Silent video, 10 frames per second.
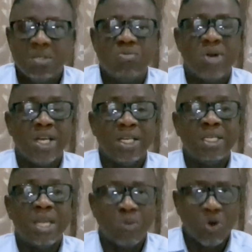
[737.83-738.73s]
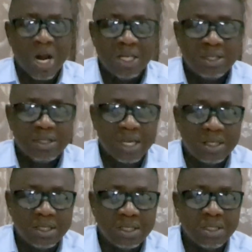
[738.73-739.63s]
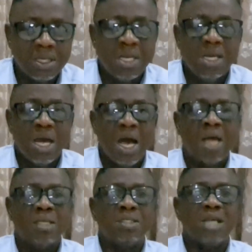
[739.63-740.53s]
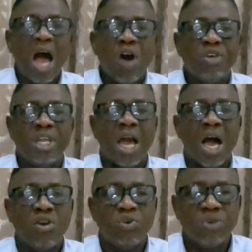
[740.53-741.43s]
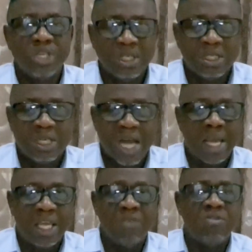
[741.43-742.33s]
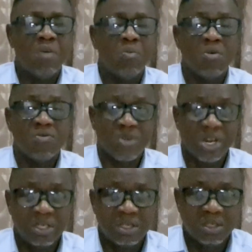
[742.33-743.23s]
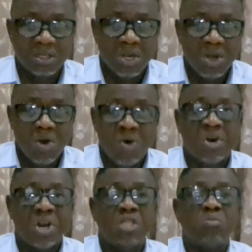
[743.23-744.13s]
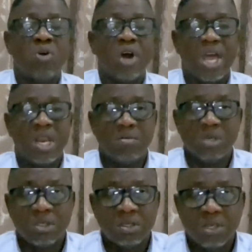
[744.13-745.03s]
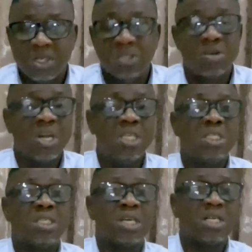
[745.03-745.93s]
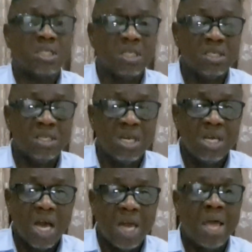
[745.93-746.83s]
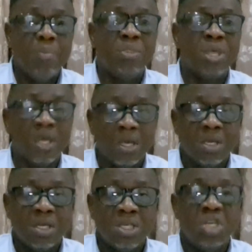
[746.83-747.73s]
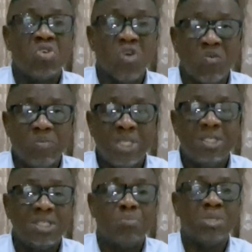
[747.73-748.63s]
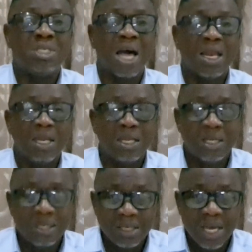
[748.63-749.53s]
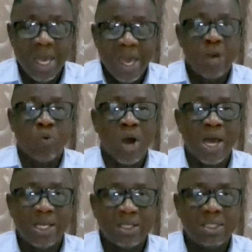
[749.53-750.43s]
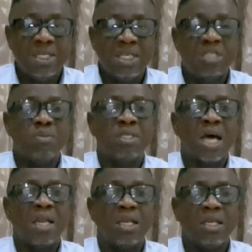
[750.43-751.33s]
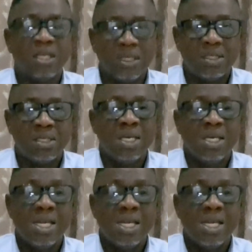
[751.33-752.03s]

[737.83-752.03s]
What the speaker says: We are in a democratic setting, and how they handle it can give them more friends or create more enemies. It's already trending, and I think the government is mishandling it. NYSC is mishandling it.